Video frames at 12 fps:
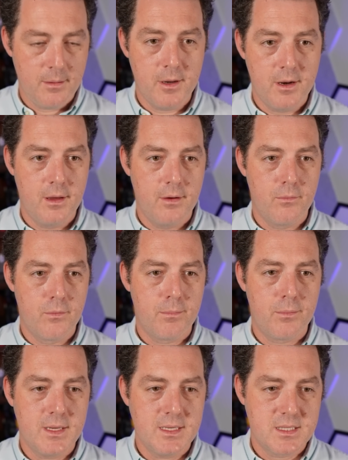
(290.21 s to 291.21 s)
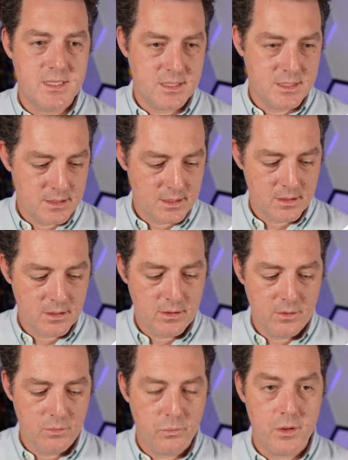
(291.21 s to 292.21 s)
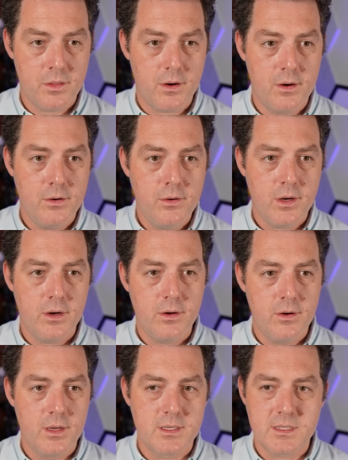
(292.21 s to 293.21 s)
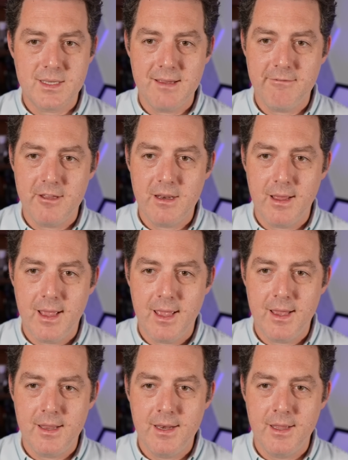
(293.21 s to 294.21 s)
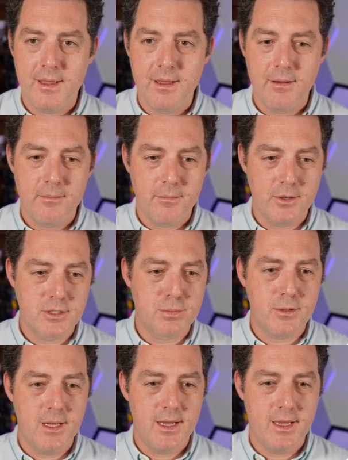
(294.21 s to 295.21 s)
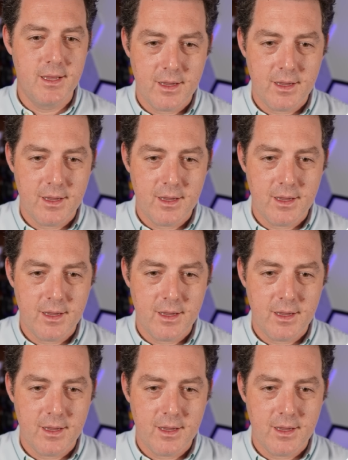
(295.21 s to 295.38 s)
I'm gonna replace this code with our new code, save it, and push play.